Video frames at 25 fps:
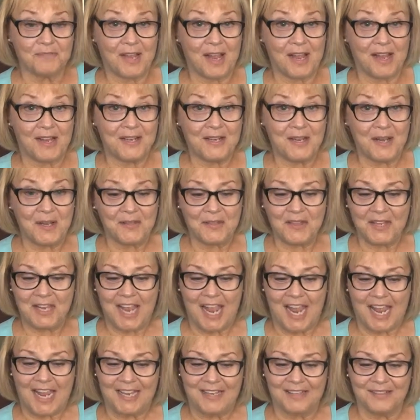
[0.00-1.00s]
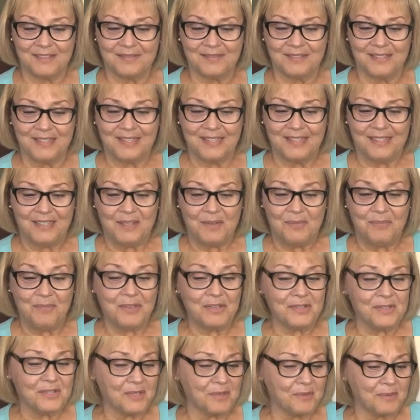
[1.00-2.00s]
I cut the cake.
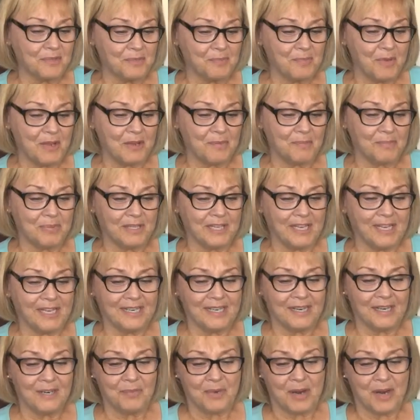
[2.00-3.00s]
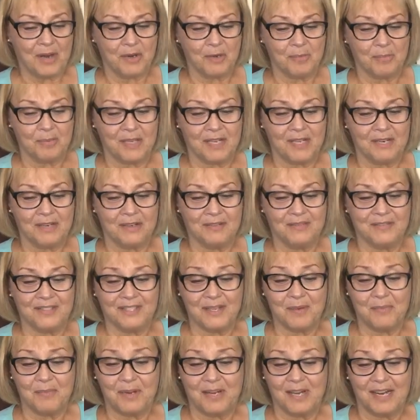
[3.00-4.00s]
Music was being played on a record player.
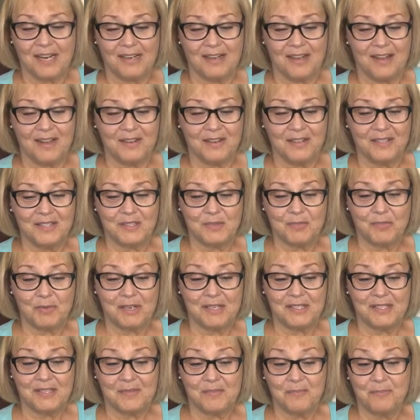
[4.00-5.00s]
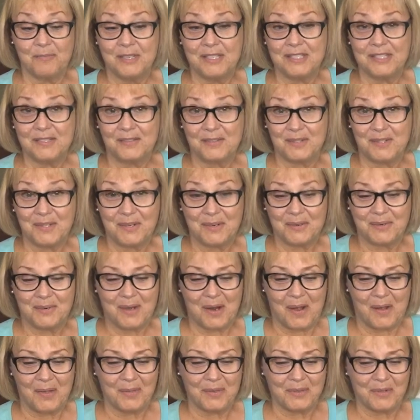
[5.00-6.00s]
Someone had hung sprigs of mistletoe
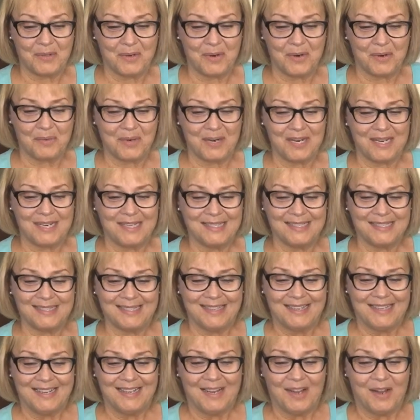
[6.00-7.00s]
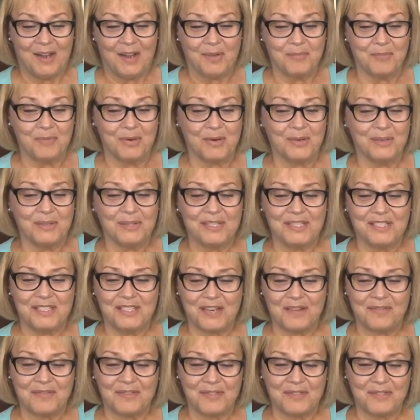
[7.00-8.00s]
in all the doorways. Pearl and
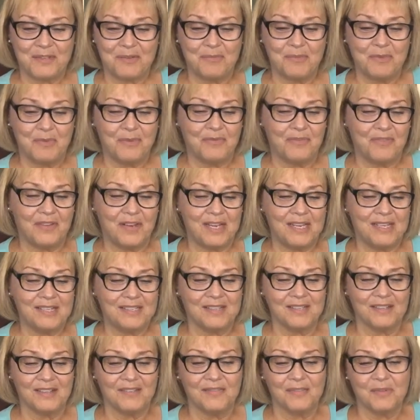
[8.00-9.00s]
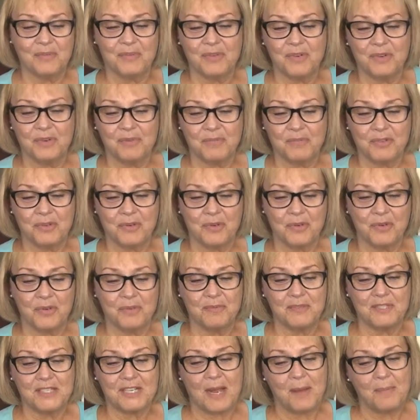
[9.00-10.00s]
Jefferson moved easily from group to
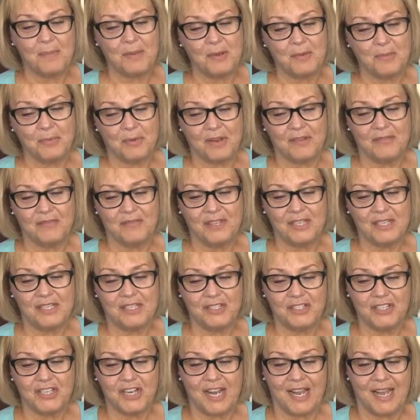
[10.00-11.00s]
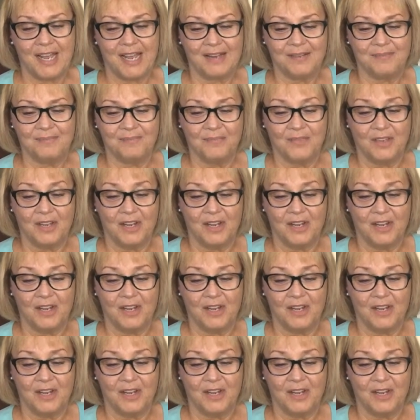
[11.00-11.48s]
group, stopping briefly to chat.